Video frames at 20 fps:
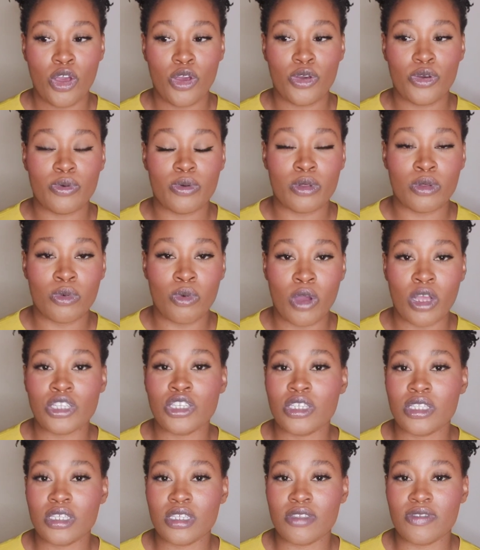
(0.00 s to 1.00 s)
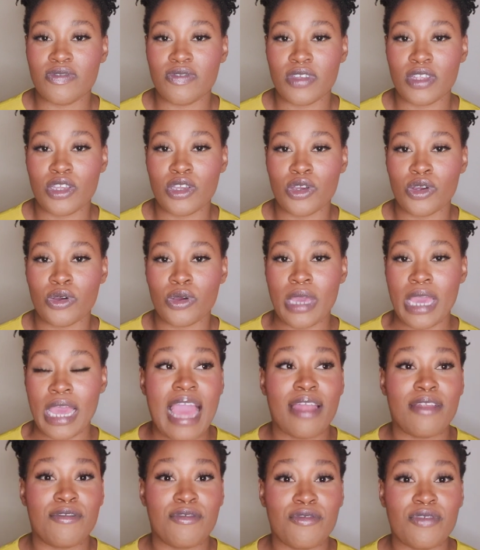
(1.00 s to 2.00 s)
who will watch this video
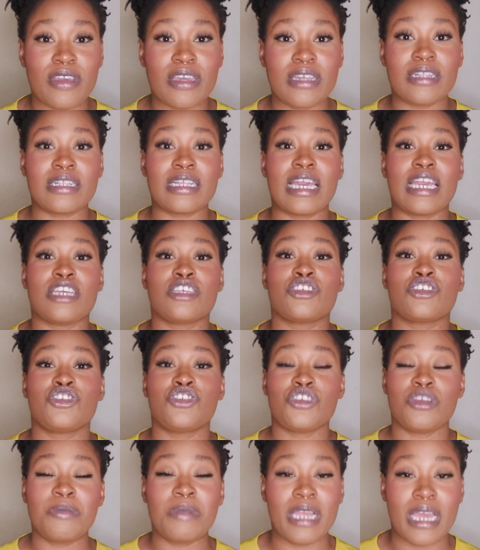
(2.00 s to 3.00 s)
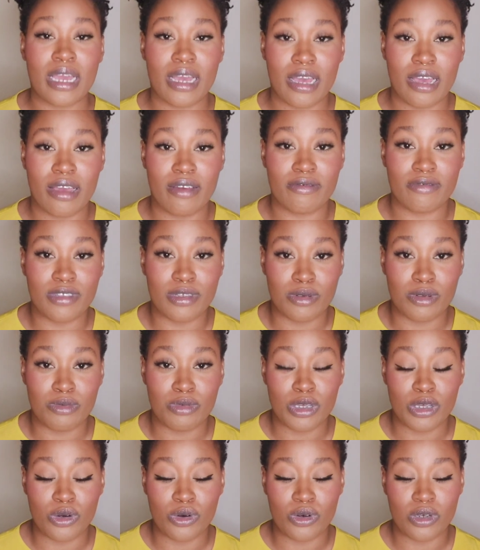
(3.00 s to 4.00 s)
and feel extremely uncomfortable,
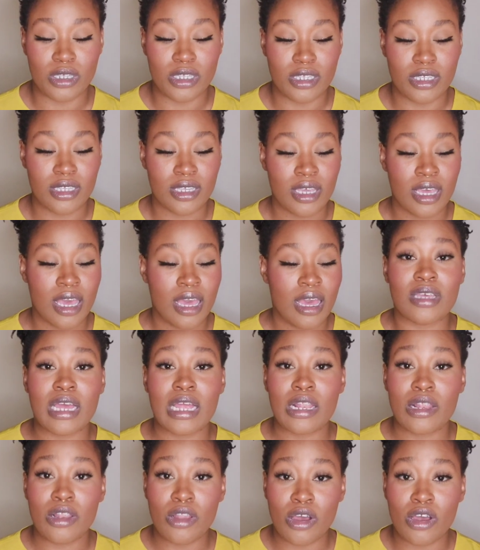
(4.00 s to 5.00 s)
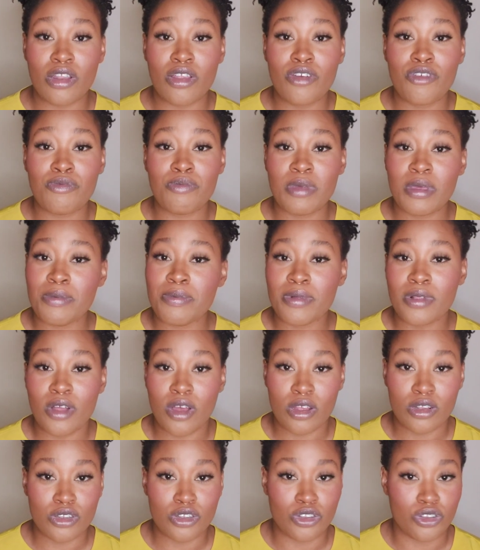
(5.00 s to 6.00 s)
because a lot of people
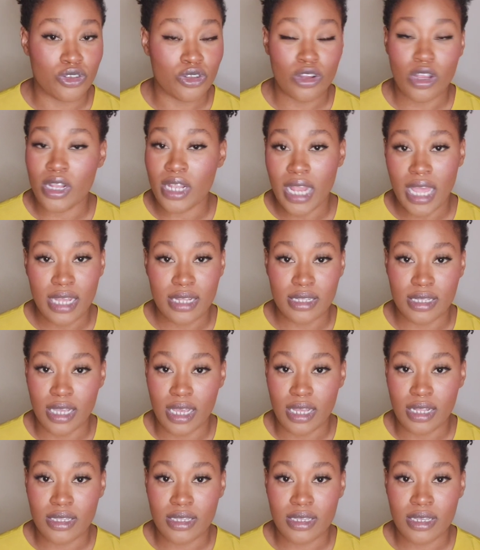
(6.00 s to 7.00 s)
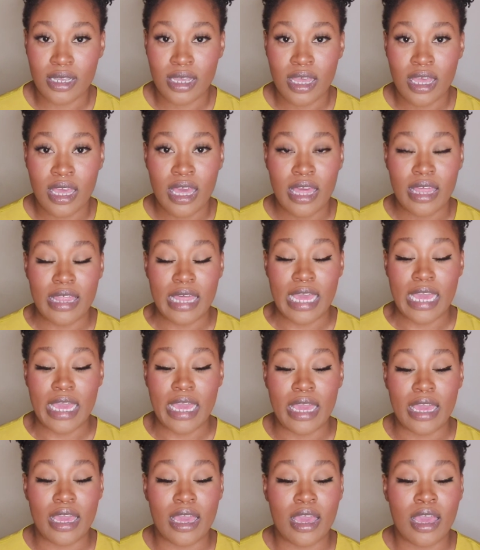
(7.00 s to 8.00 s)
do not like debt.
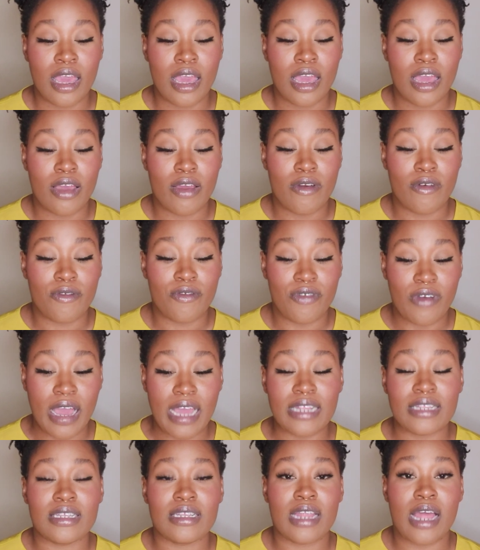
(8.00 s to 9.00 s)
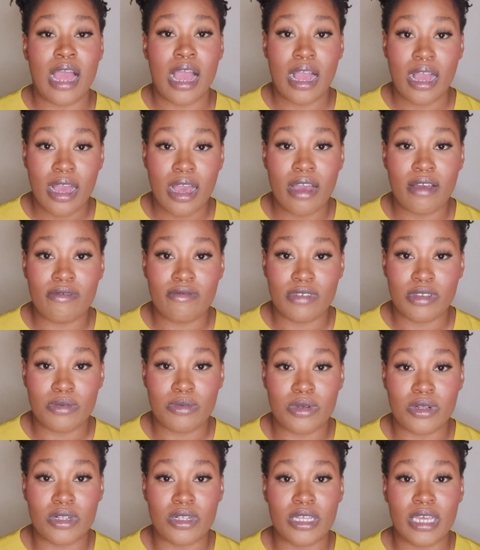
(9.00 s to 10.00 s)
They find it
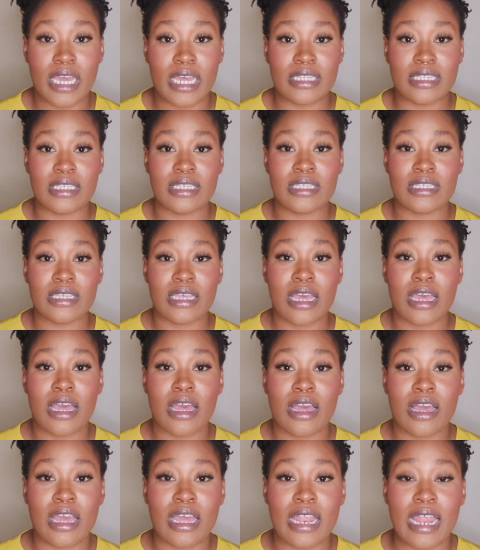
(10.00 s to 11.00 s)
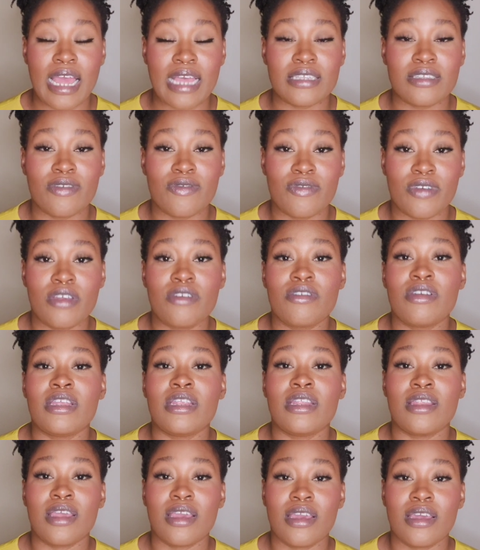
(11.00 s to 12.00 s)
uncomfortable. It has a very
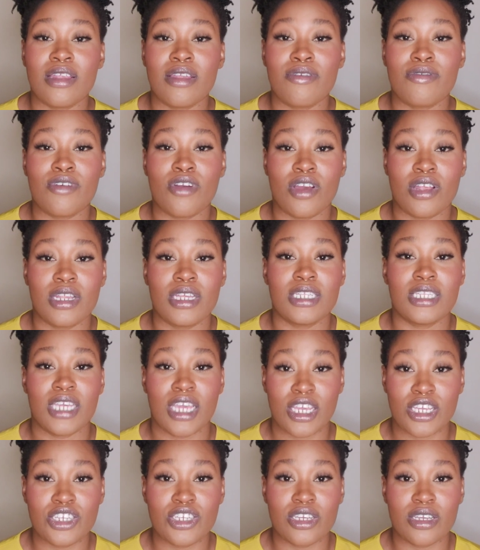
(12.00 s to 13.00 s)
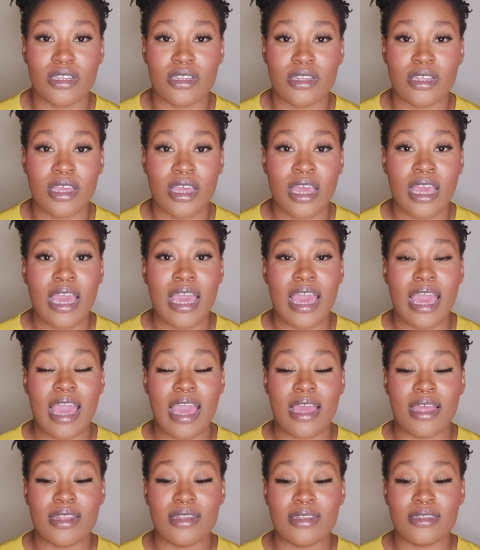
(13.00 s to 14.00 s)
negative connotation,
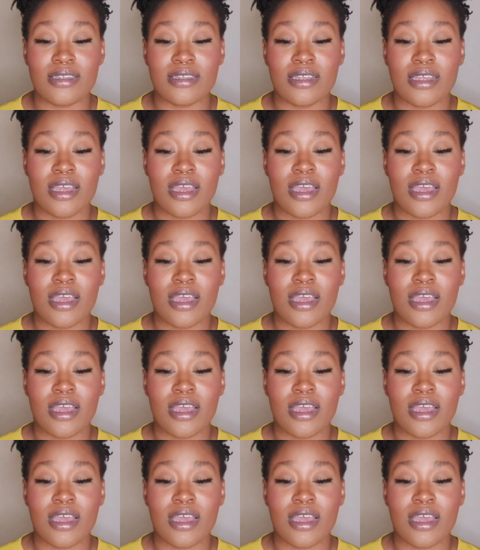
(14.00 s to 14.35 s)
and